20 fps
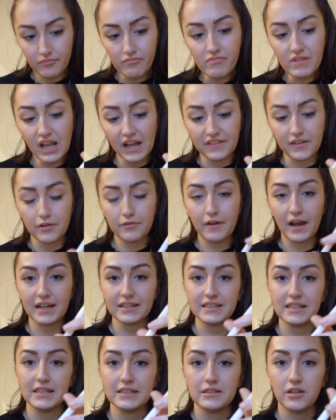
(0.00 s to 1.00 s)
and the fact
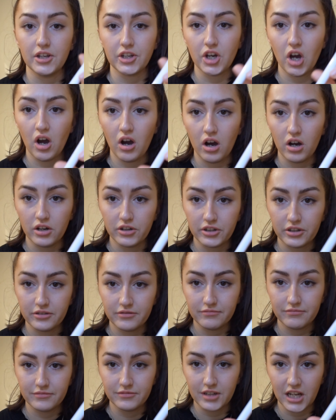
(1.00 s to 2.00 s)
it's hard
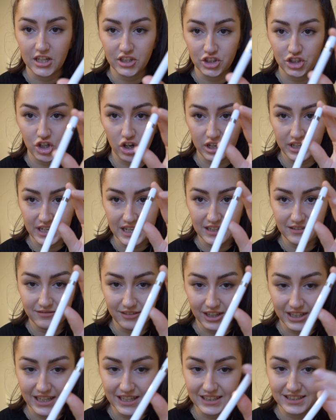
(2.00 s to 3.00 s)
and shiny
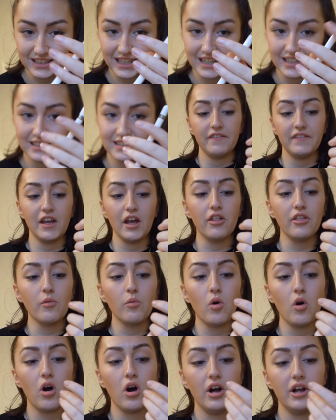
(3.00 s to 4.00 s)
it is. The other
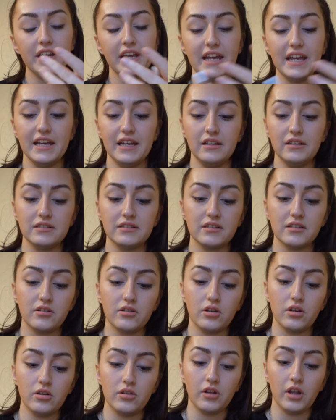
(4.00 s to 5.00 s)
one is
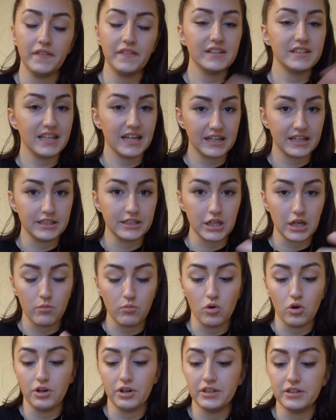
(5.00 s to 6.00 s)
the second gen
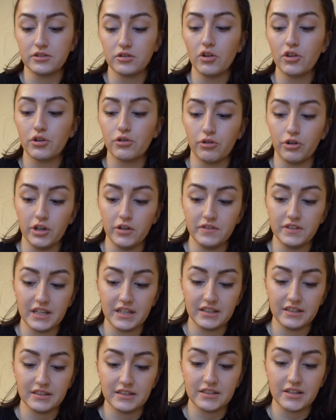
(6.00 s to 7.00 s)
one has got the grooves in
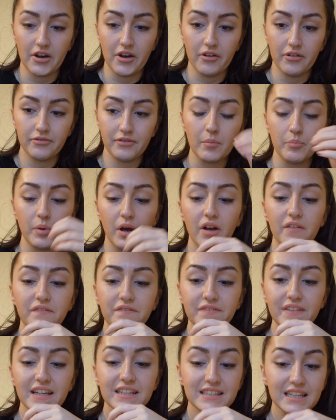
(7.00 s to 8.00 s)
and stuff, but
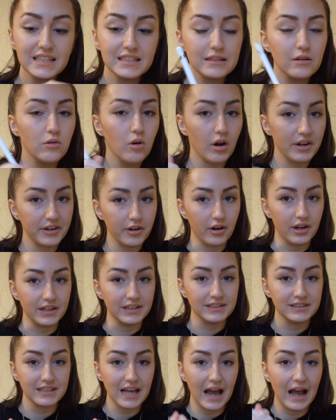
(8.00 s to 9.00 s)
this is still quite nice.
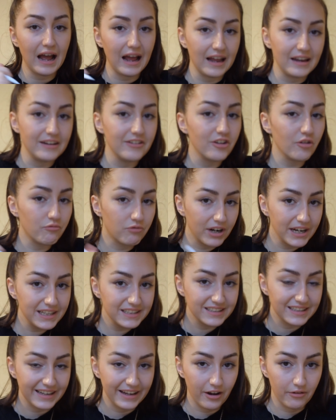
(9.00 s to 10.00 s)
And
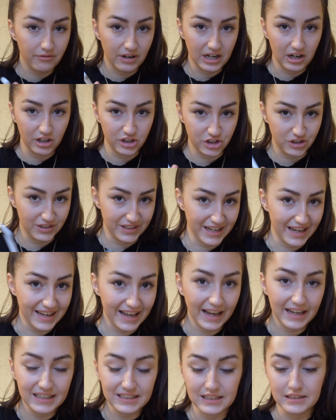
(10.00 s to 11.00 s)
recently I've realised you can get
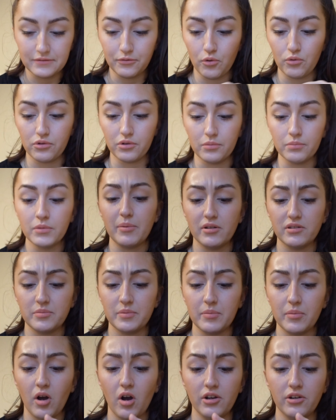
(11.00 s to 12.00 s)
cases for them. I was a bit
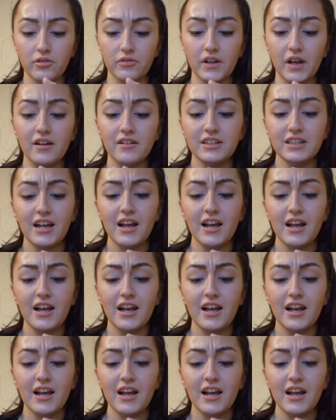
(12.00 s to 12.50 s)
behind on that.